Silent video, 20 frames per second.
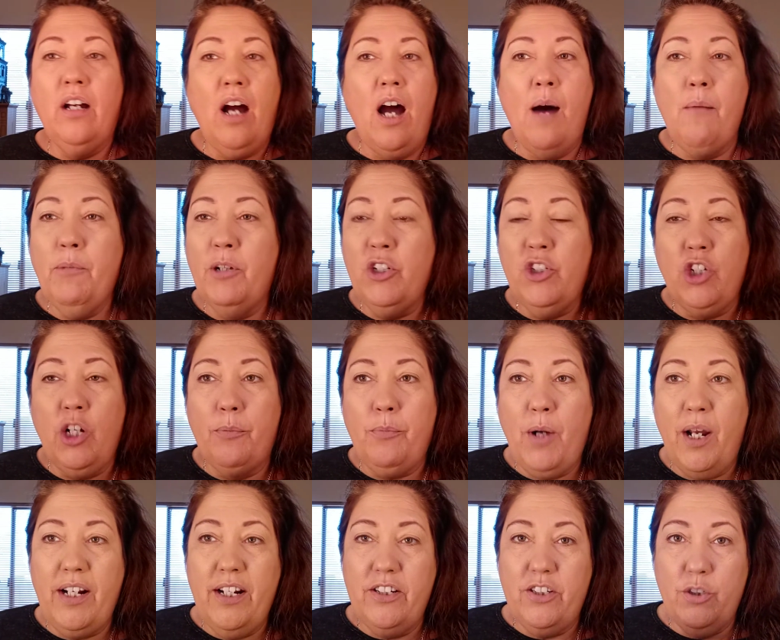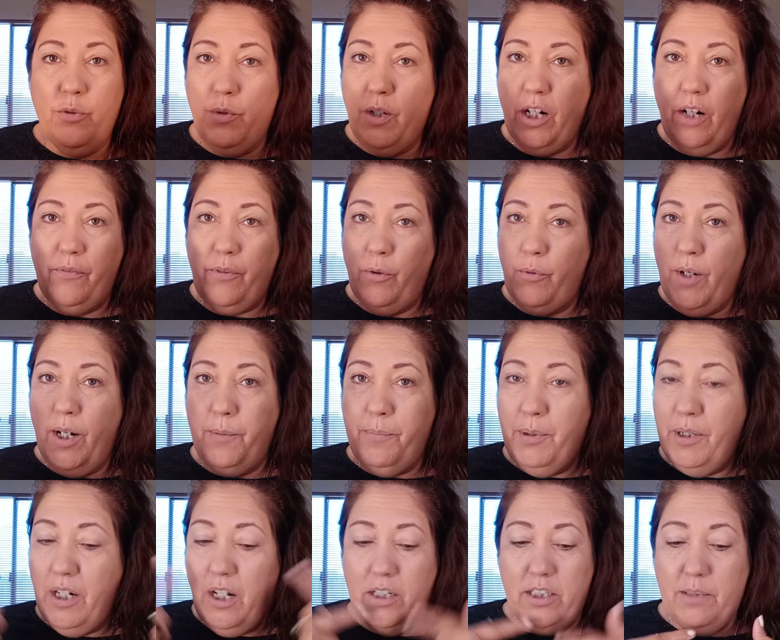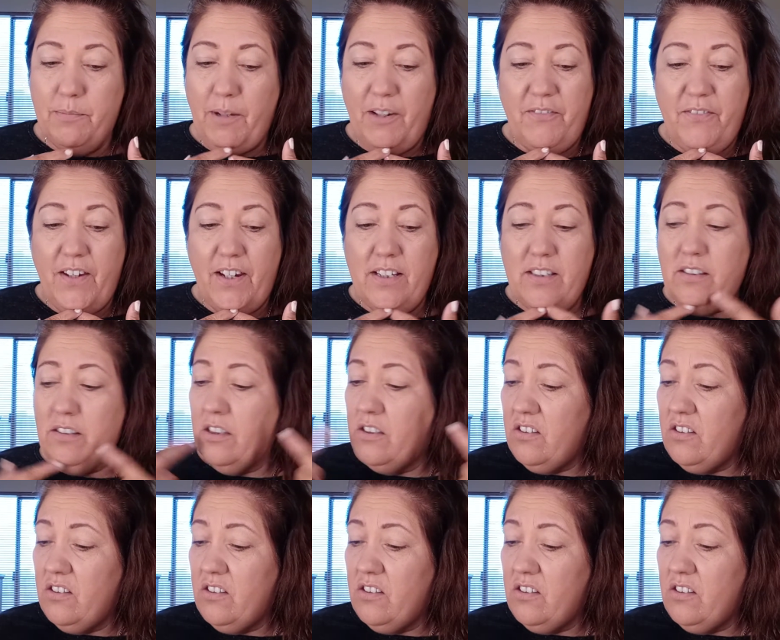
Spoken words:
I'm going to jump right into what I've already put onto my face.